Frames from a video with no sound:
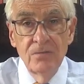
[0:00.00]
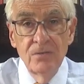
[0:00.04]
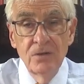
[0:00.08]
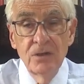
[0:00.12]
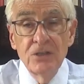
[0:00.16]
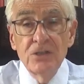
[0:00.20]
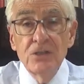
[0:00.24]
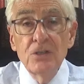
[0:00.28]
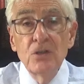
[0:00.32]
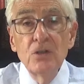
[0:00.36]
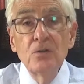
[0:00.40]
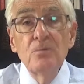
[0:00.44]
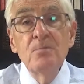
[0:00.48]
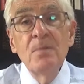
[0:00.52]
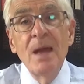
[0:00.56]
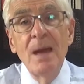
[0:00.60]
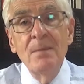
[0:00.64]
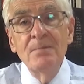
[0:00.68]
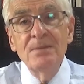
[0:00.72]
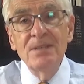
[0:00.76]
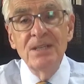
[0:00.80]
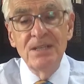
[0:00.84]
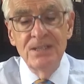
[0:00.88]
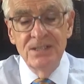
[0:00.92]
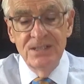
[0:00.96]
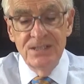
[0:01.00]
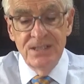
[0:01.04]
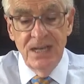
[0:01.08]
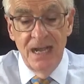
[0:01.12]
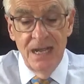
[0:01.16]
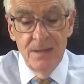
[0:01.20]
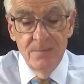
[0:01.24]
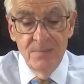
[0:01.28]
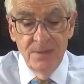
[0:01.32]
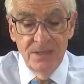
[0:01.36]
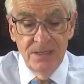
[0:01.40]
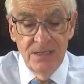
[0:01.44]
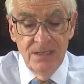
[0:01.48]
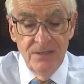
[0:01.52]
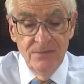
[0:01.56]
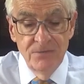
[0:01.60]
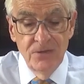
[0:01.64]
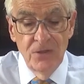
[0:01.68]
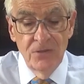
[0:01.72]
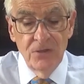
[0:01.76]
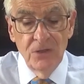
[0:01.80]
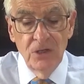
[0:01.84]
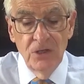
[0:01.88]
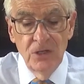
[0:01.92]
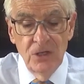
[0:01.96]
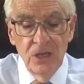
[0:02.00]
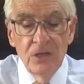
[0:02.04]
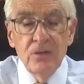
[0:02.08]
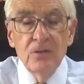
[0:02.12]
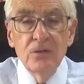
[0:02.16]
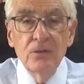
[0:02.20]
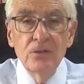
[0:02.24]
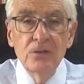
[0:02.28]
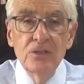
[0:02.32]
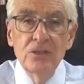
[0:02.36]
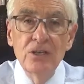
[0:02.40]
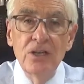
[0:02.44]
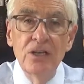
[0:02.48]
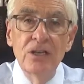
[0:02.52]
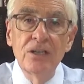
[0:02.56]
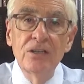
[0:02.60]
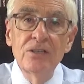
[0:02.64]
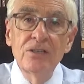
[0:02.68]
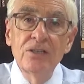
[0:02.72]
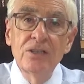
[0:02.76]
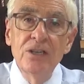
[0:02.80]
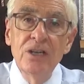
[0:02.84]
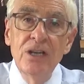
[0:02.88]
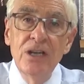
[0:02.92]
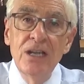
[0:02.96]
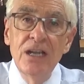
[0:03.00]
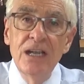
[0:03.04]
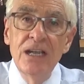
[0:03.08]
But as a good Baptist, I believe that the local church